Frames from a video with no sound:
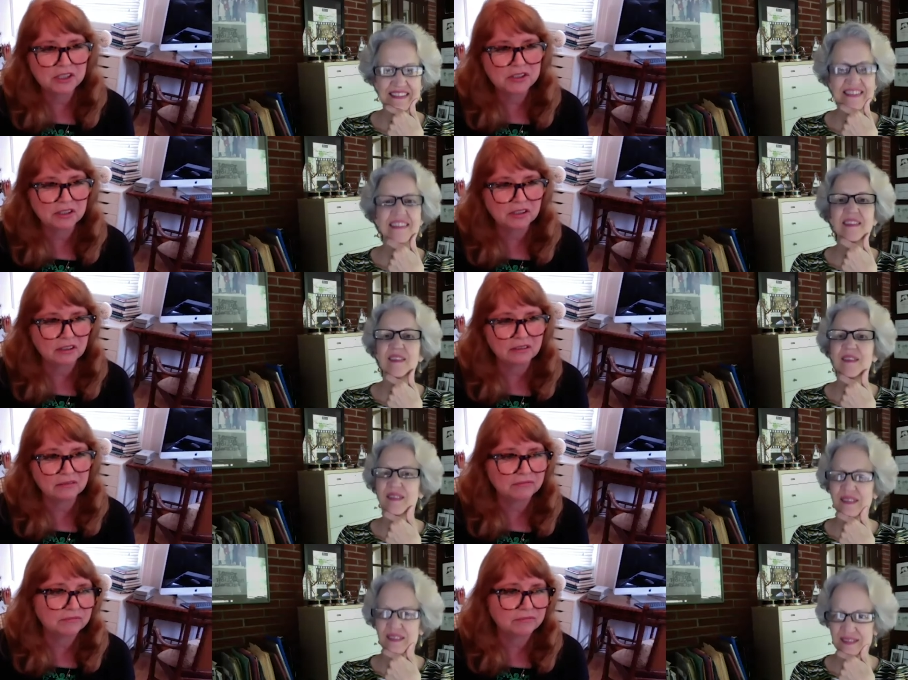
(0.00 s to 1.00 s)
Speaker 1: of
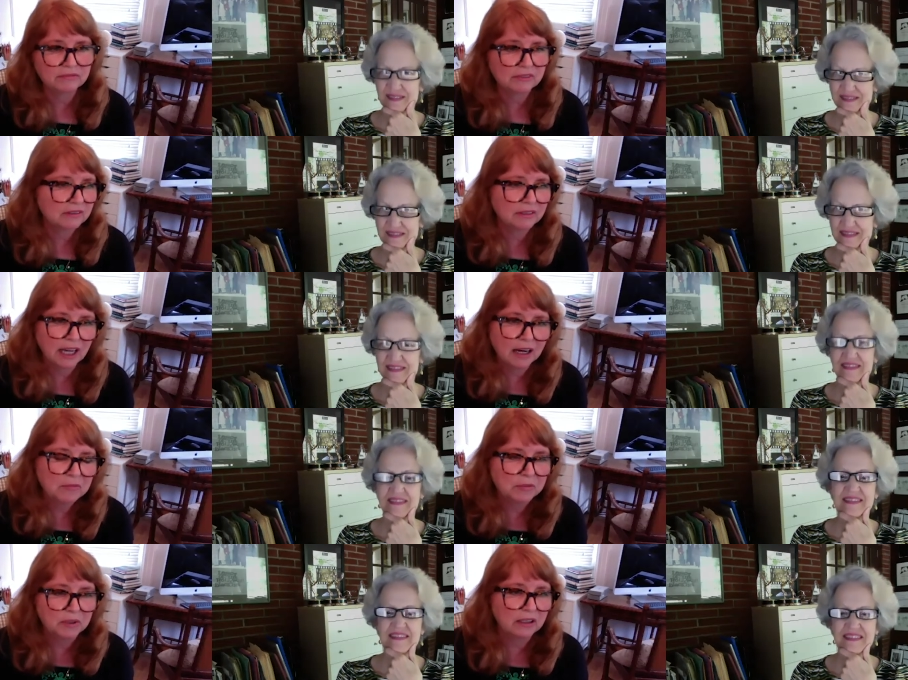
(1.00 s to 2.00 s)
digital
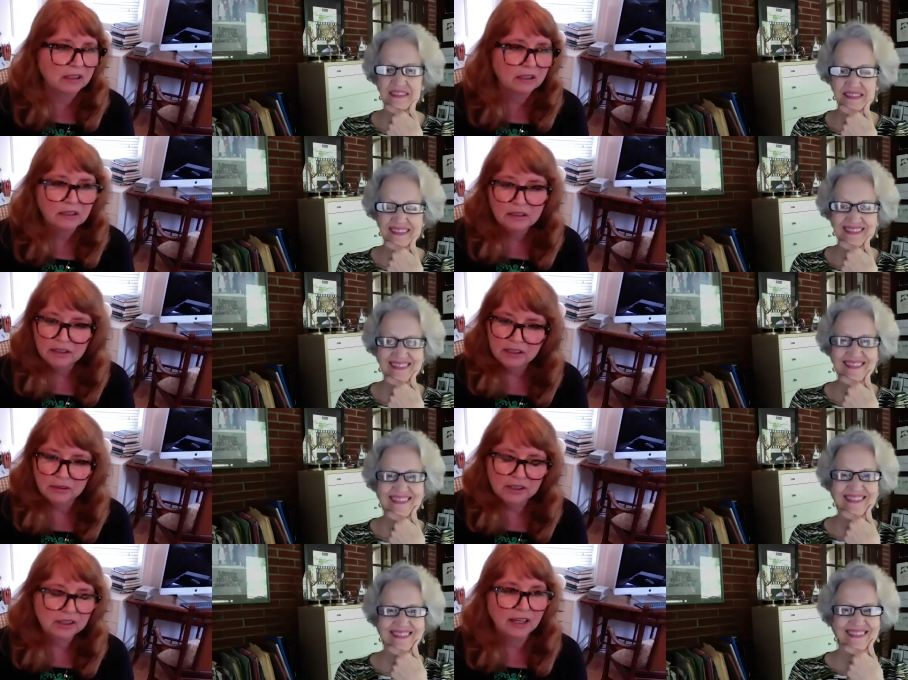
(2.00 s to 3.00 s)
camera work. You know,
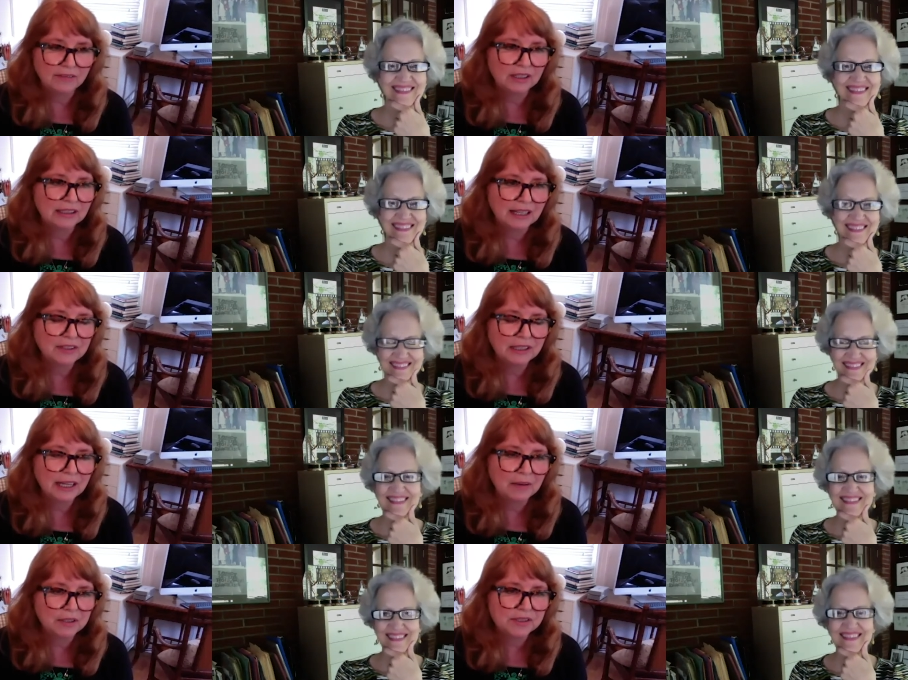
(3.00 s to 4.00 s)
I could have 11
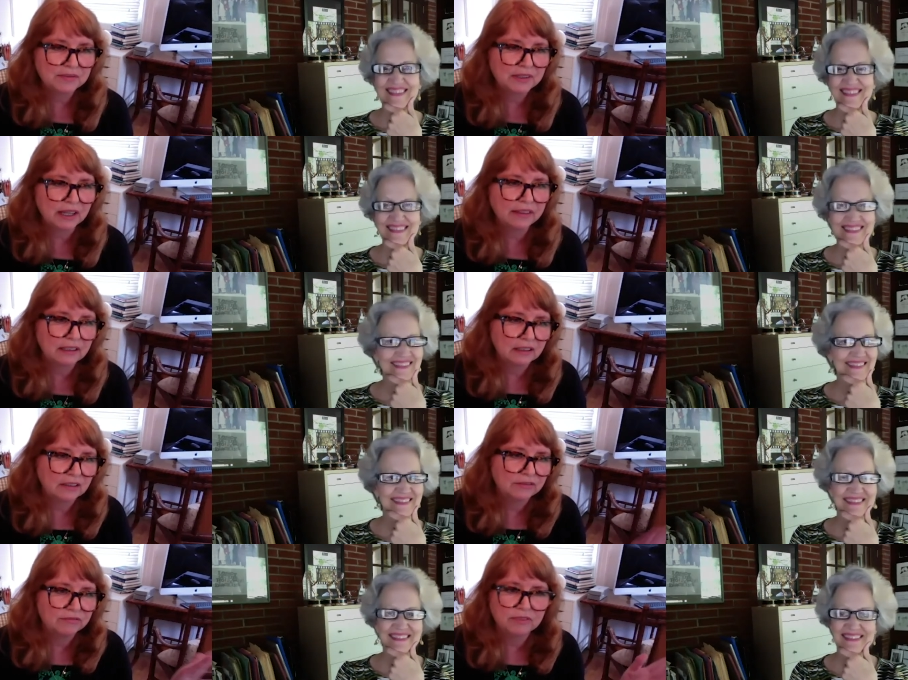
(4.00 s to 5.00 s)
hours of nothing
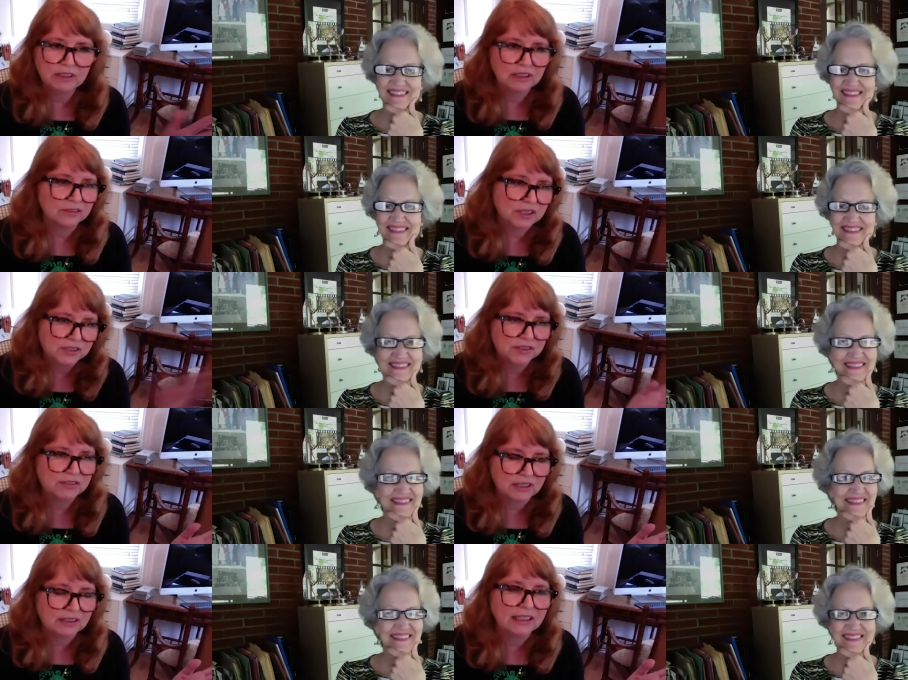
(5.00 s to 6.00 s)
and, you know, just
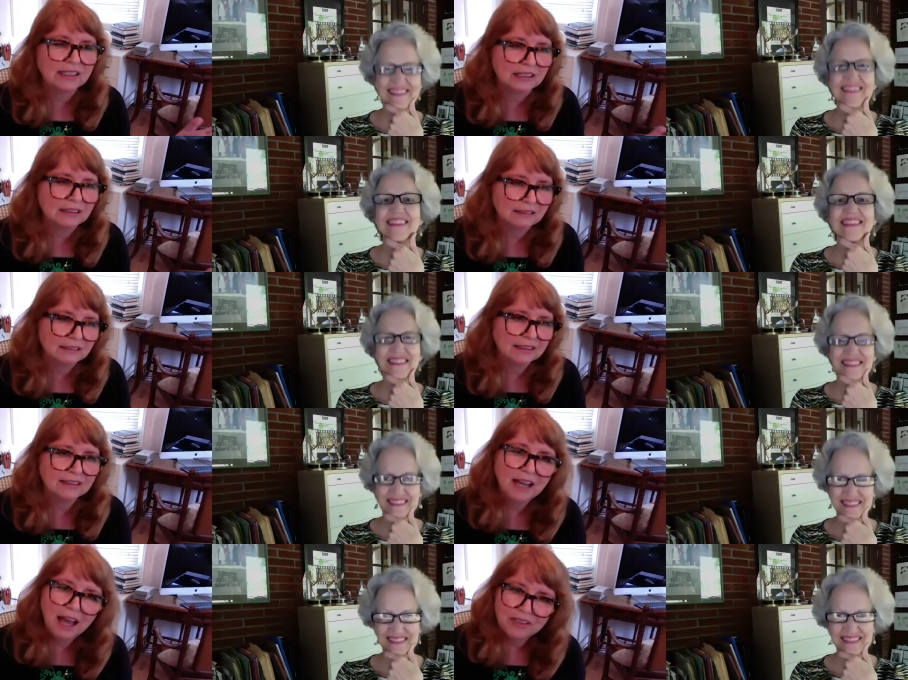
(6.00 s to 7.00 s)
delete it and
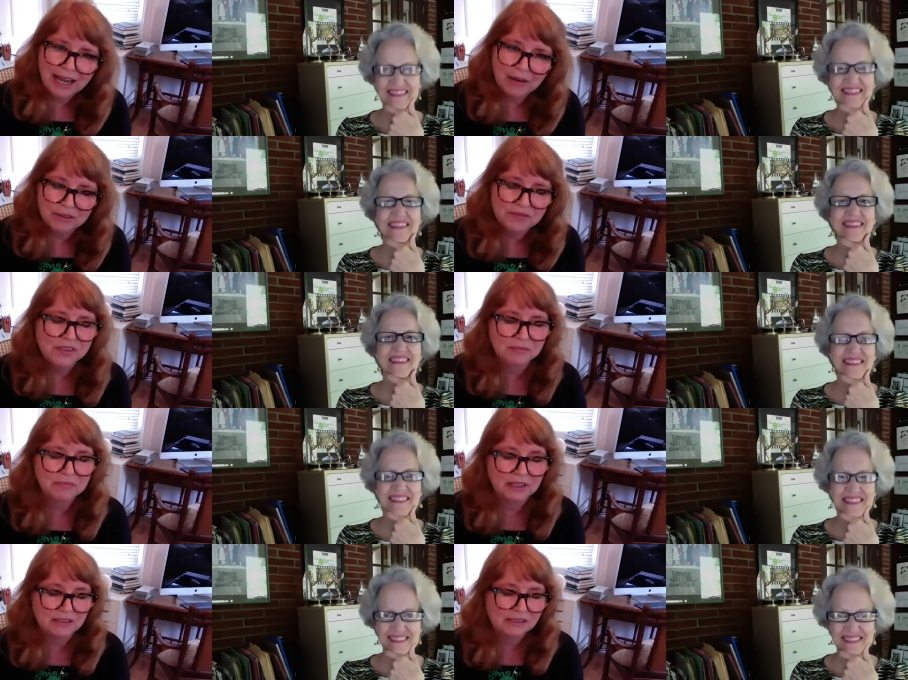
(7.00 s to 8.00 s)
then have an hour of
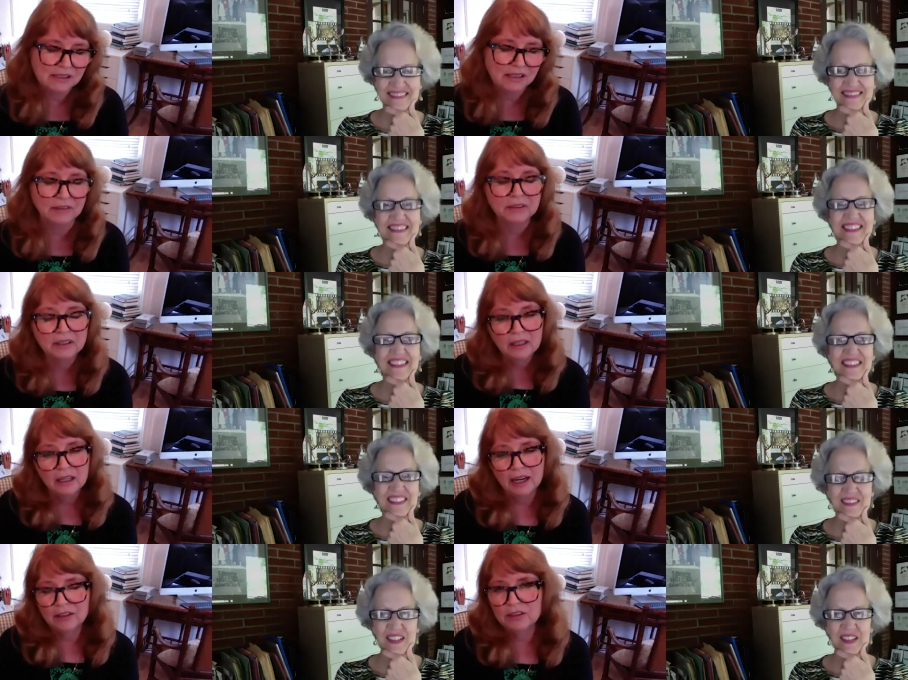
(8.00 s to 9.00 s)
something. So
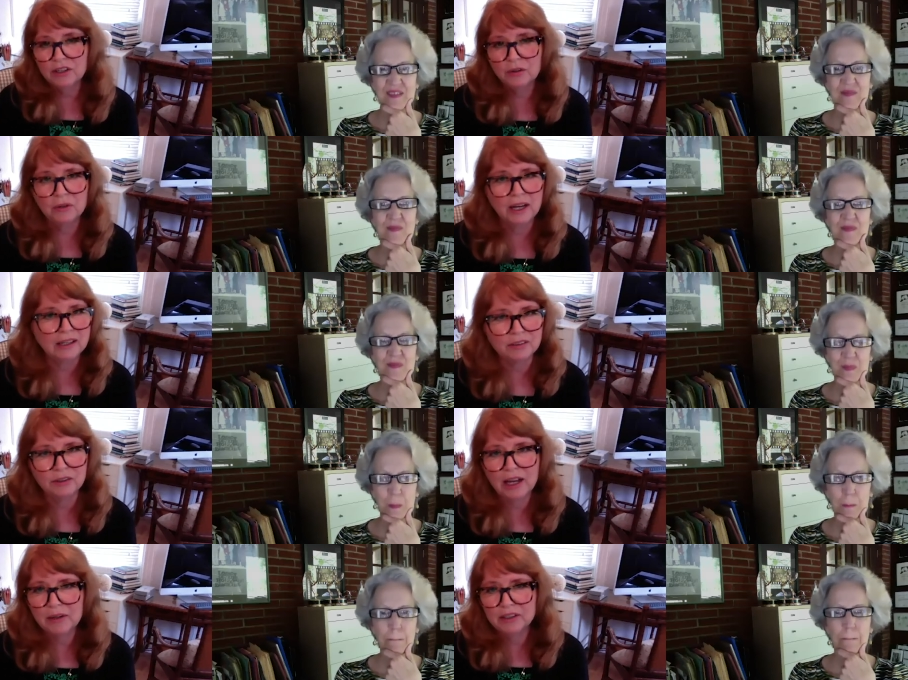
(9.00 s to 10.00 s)
I don't know
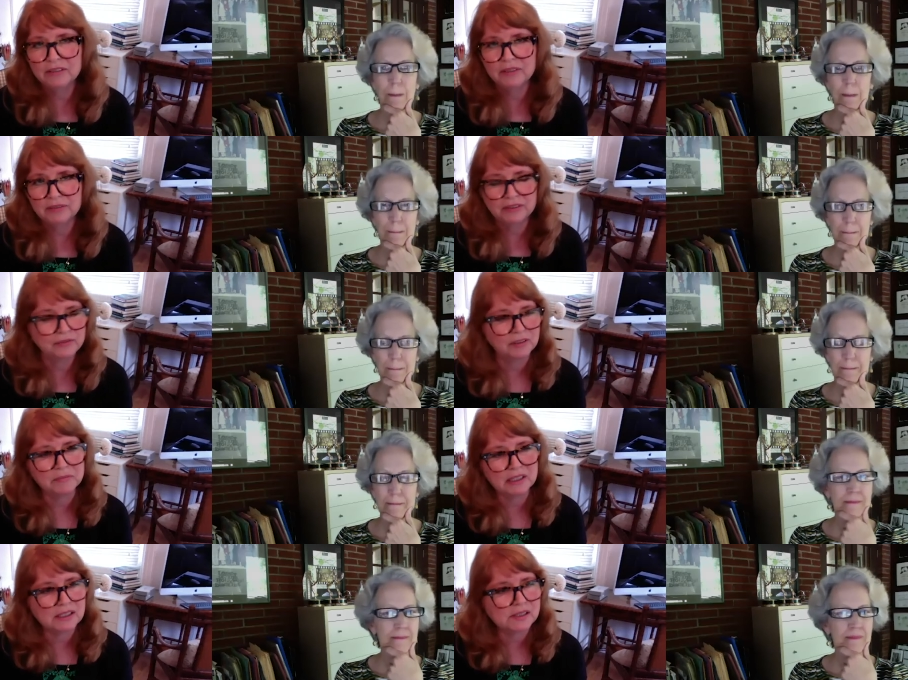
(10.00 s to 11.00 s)
how I could have ever
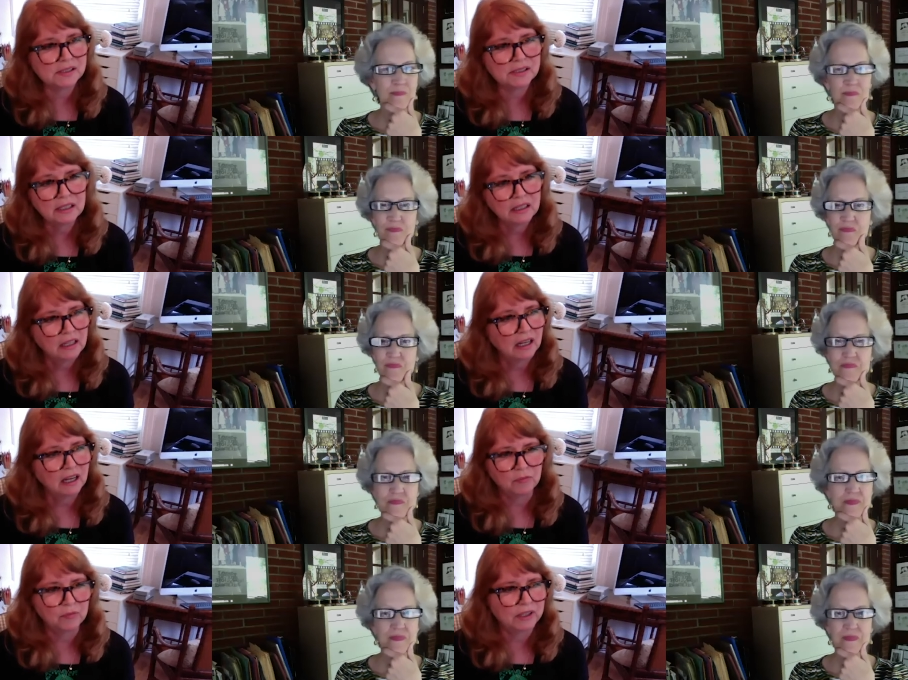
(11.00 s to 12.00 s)
filmed this
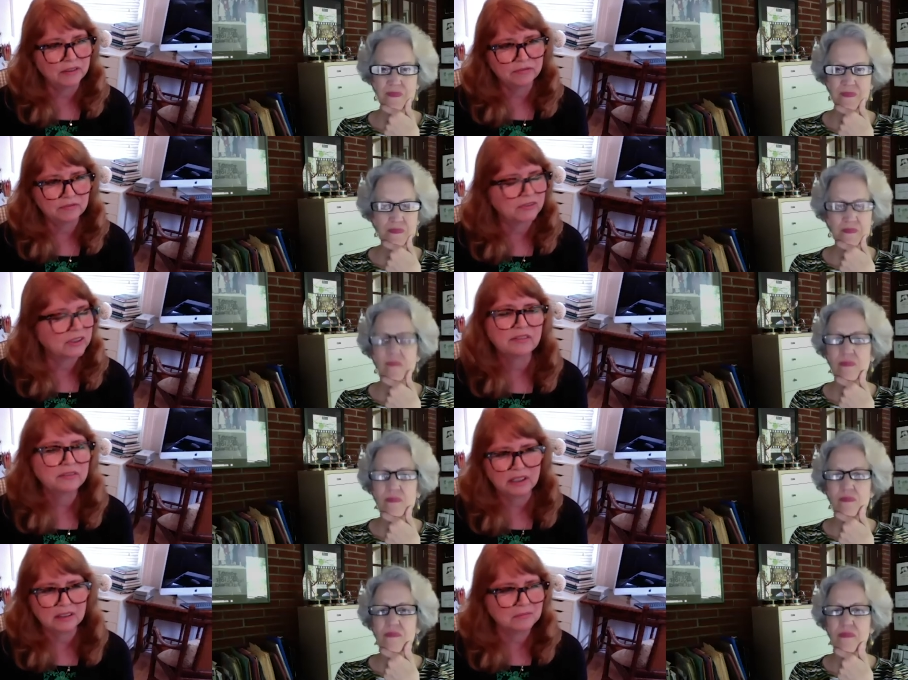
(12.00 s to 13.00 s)
with real
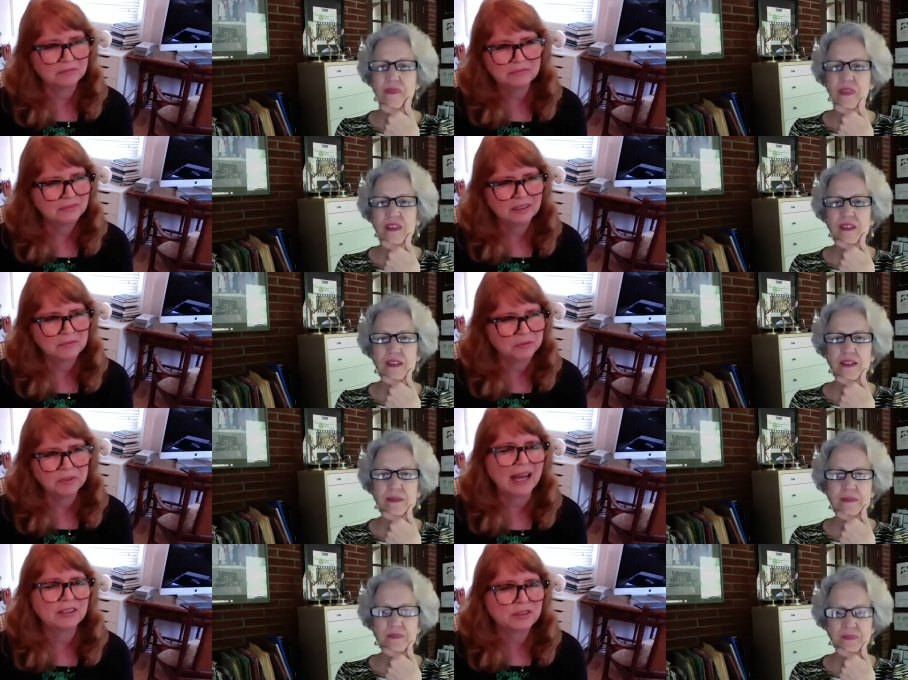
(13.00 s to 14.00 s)
film and
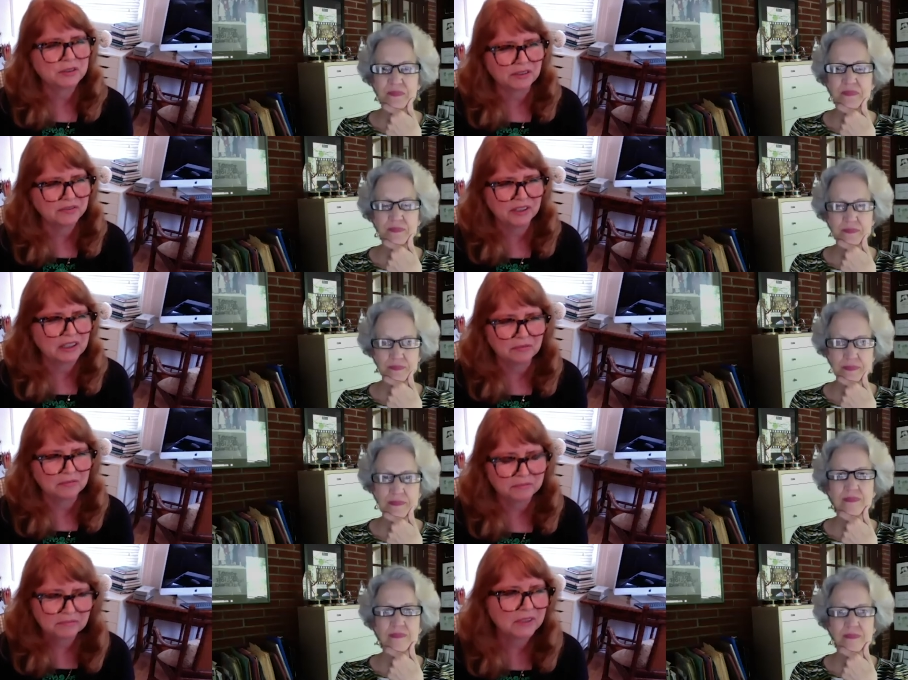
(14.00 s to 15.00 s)
with actual film.